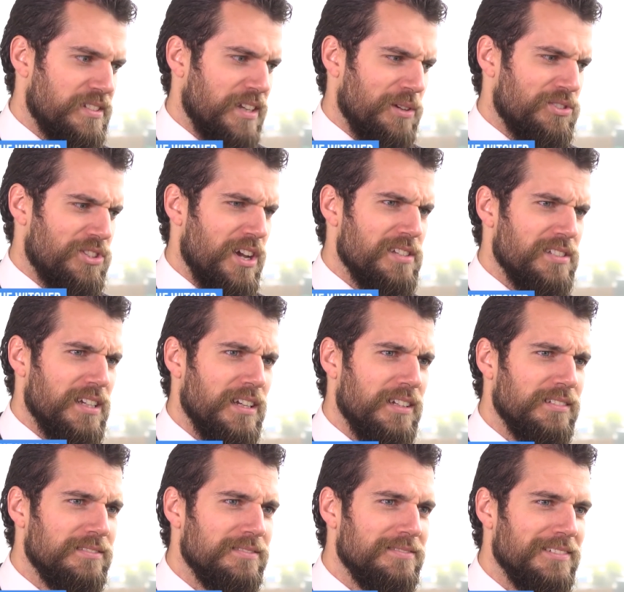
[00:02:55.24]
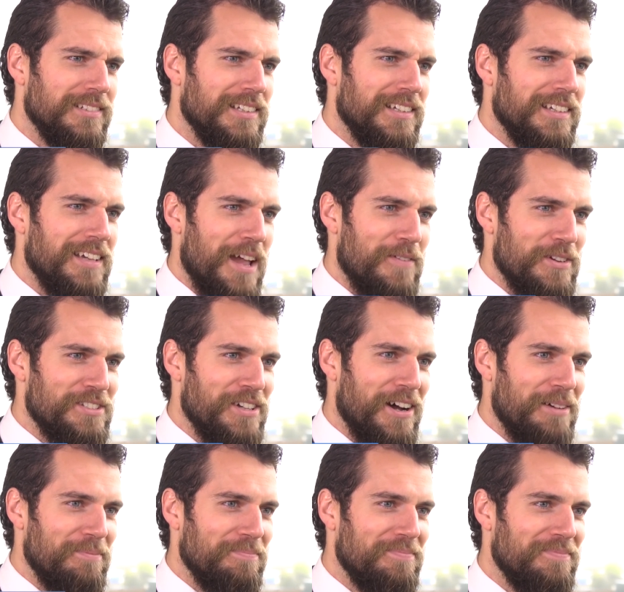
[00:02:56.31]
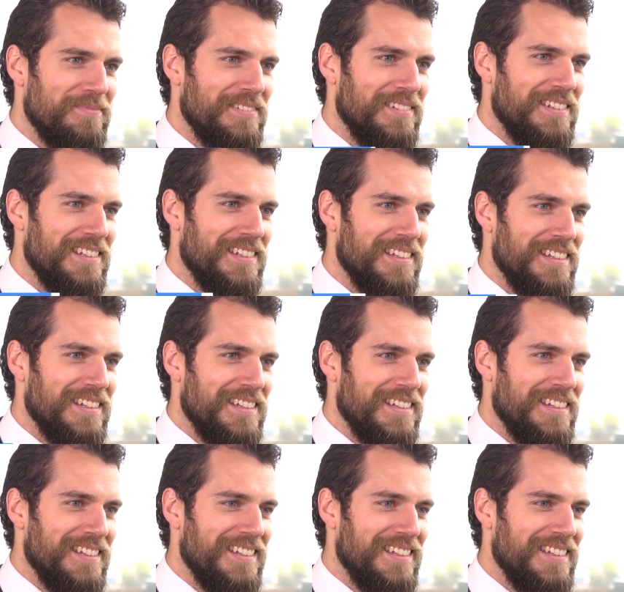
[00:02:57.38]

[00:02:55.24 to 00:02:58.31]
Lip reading: but none beat his love for comic books and video games.